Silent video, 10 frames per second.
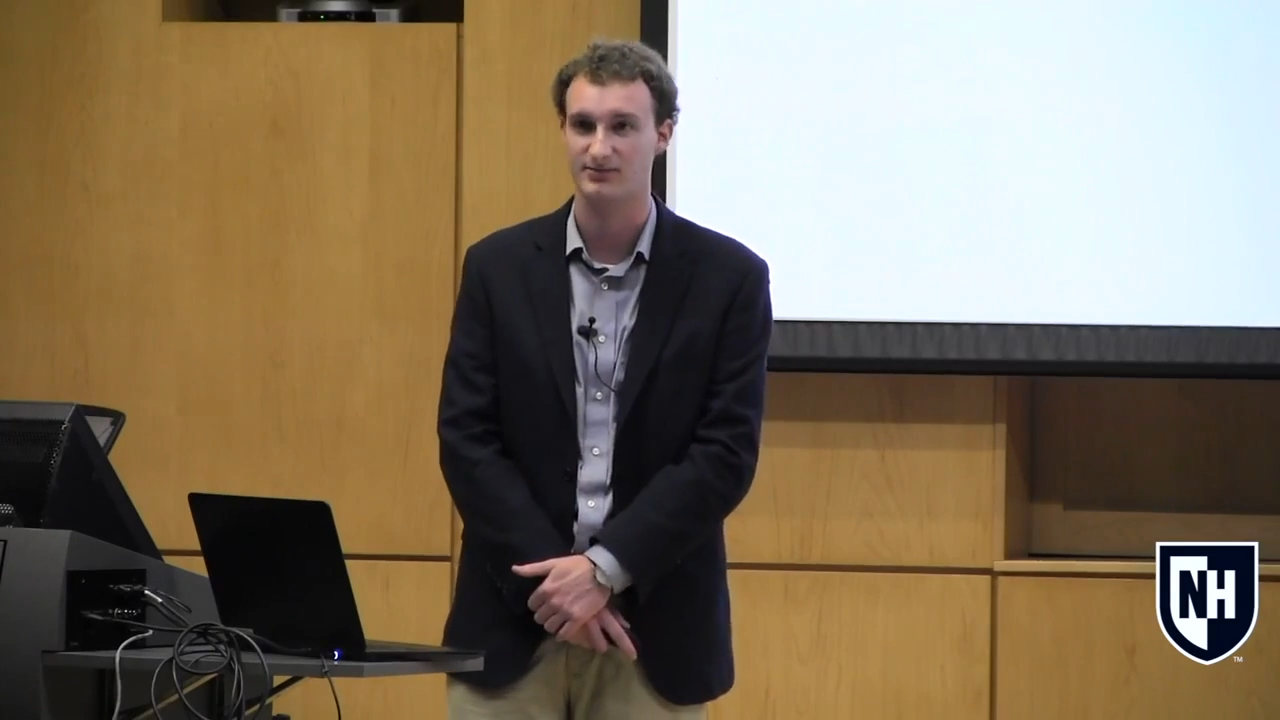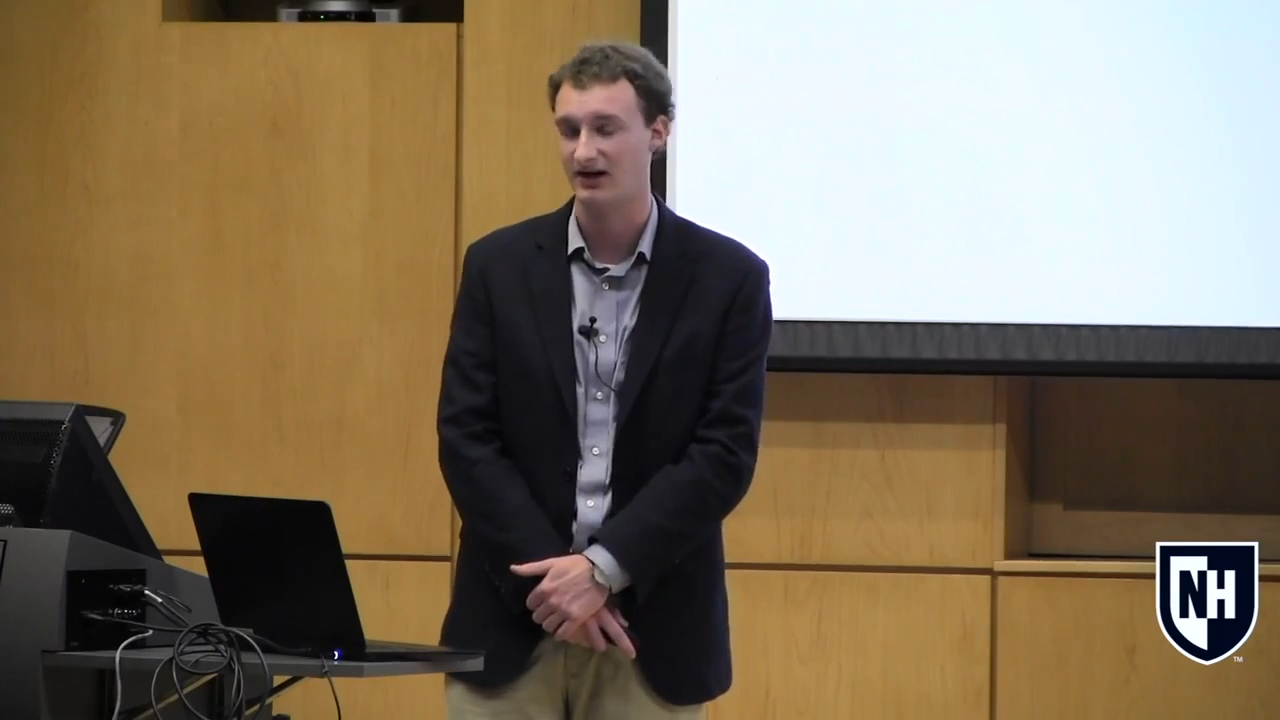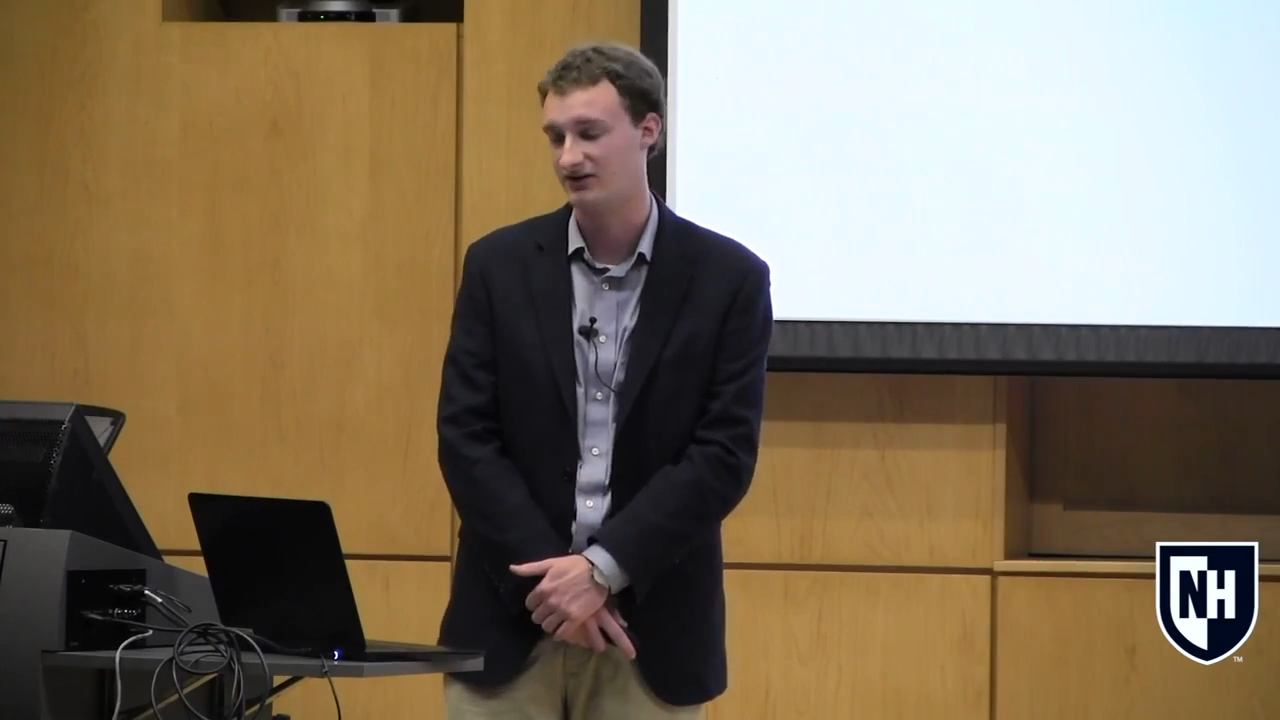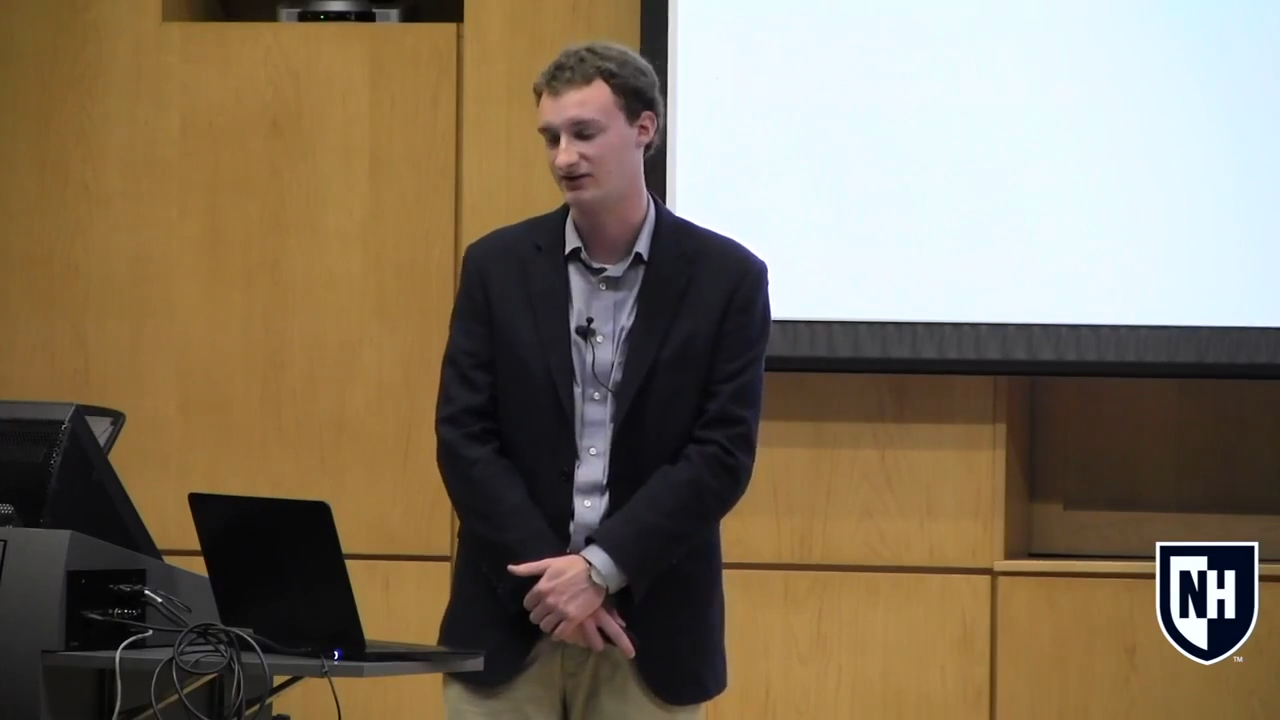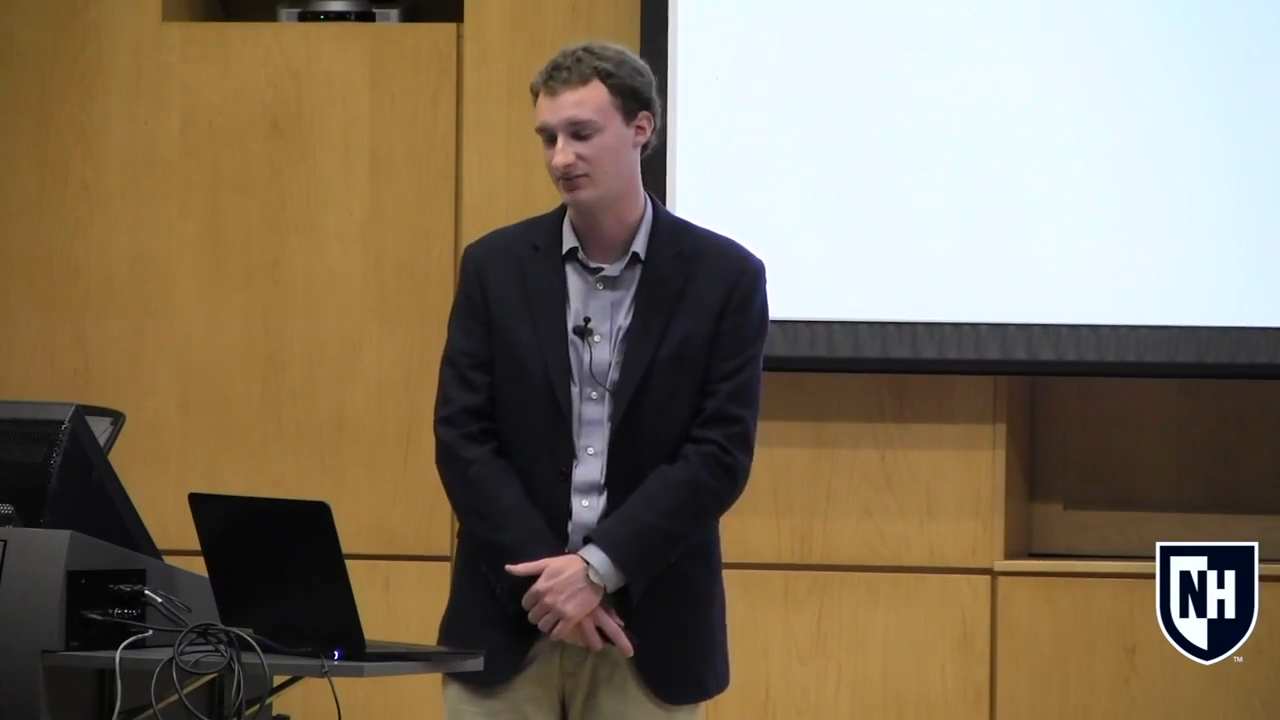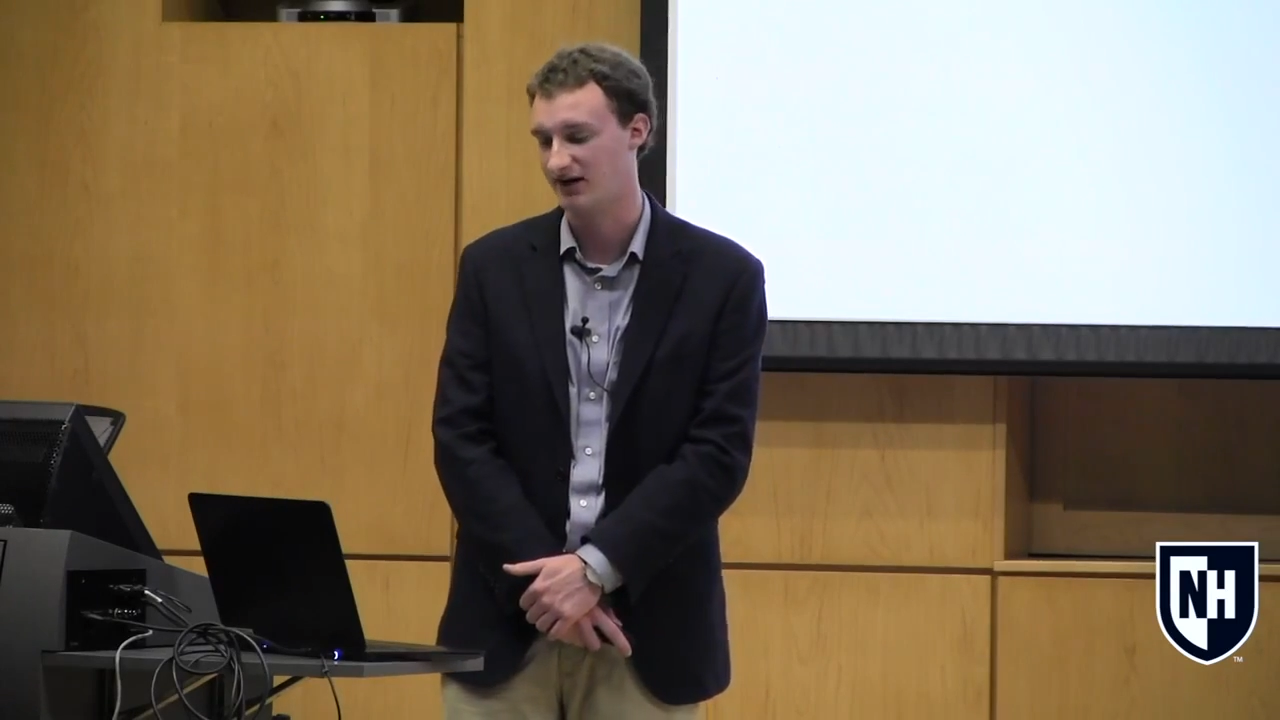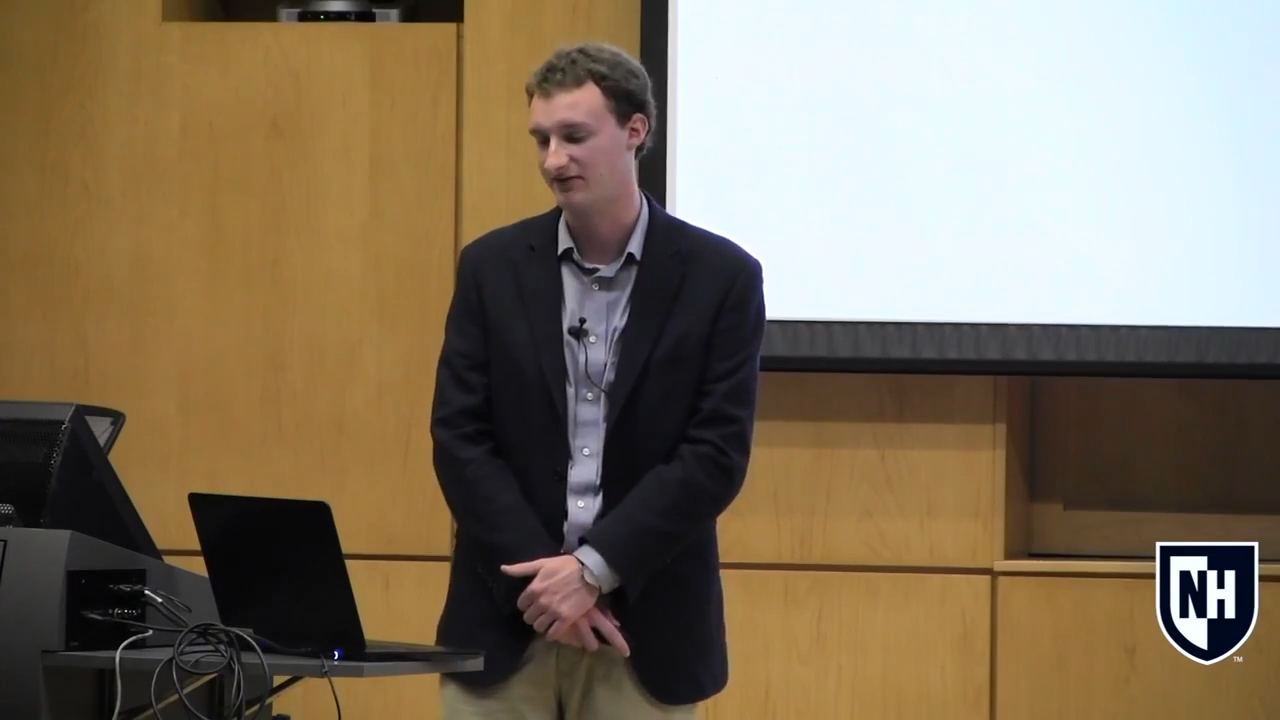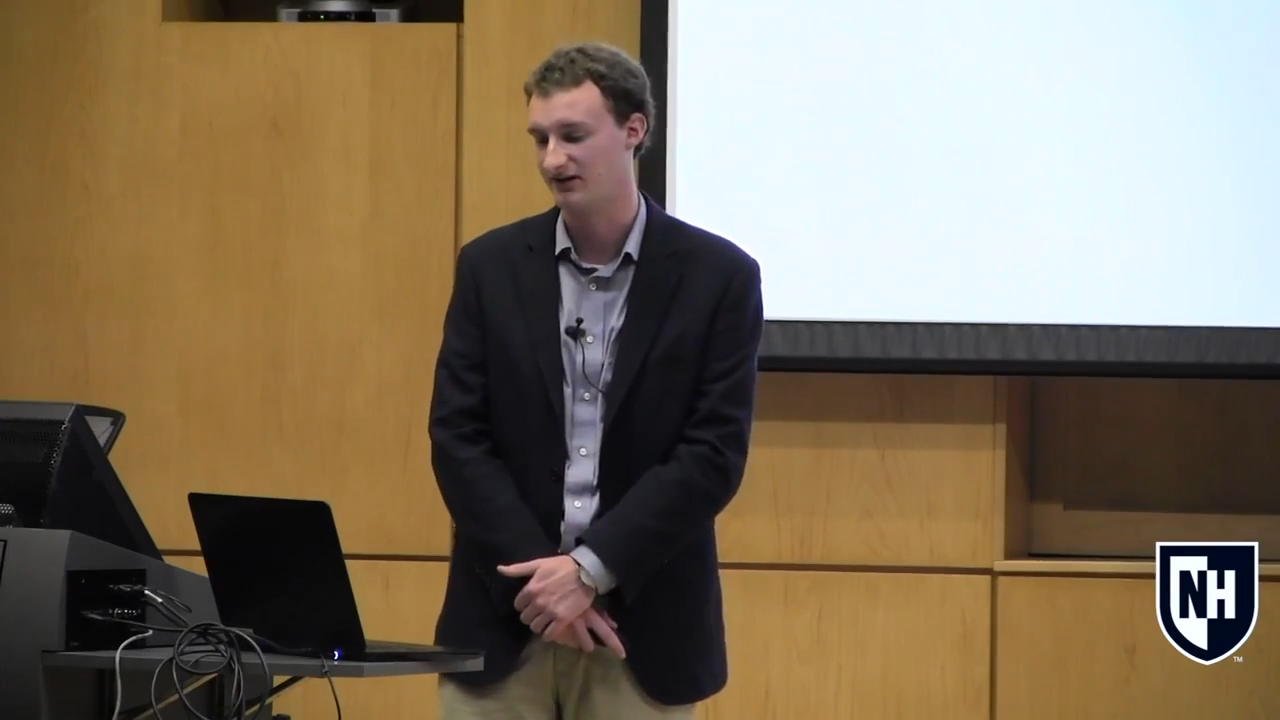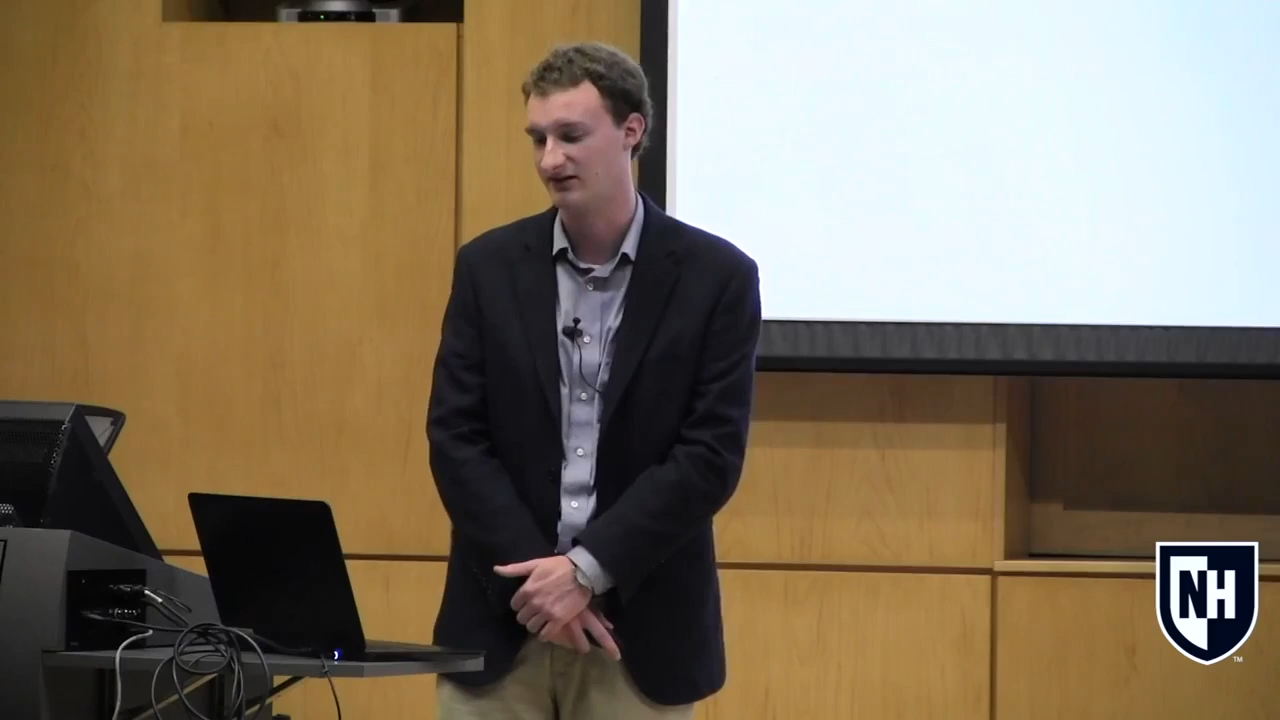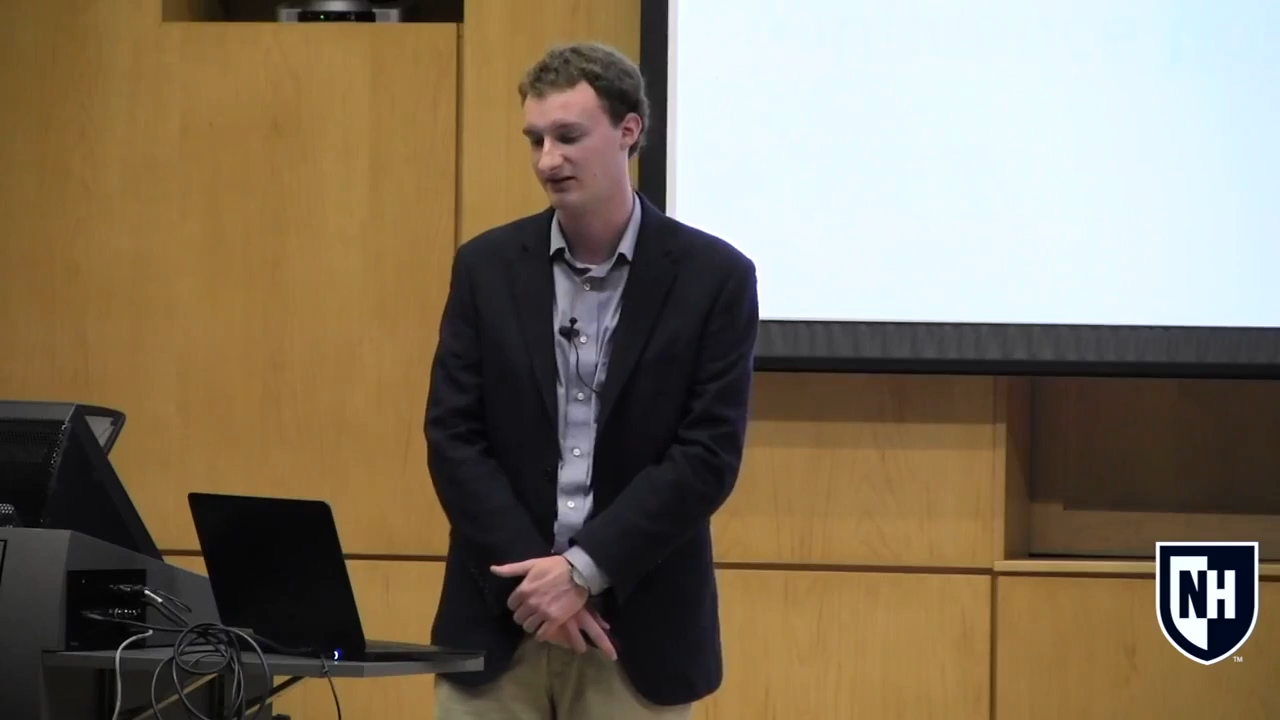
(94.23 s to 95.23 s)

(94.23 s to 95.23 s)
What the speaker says: beyond just profit.